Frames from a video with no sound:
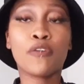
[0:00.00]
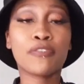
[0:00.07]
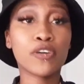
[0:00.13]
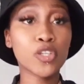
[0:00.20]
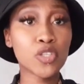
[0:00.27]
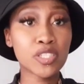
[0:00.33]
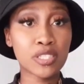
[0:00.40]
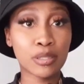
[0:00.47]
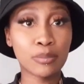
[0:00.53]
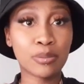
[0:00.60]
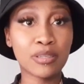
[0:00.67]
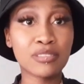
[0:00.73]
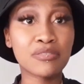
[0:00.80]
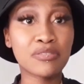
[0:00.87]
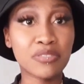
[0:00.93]
for your
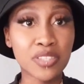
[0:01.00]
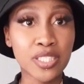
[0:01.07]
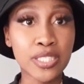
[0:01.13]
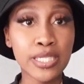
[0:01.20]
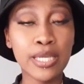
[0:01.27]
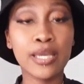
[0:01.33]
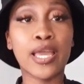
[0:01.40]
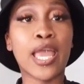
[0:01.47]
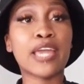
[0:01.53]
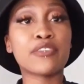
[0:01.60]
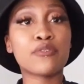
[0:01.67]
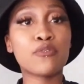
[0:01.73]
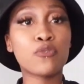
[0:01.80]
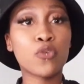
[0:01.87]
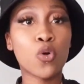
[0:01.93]
shipping fee
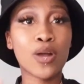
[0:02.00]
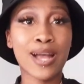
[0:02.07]
and for